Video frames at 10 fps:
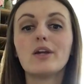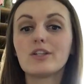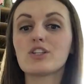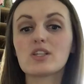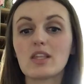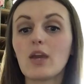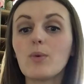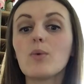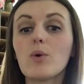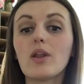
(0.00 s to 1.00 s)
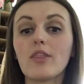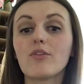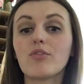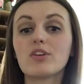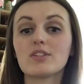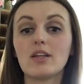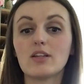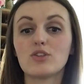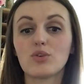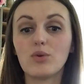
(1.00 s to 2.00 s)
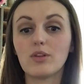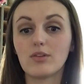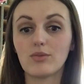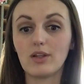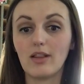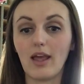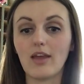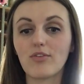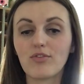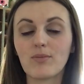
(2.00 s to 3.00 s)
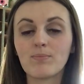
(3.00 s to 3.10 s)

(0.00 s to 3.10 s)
just like we would on the first day of school in real life.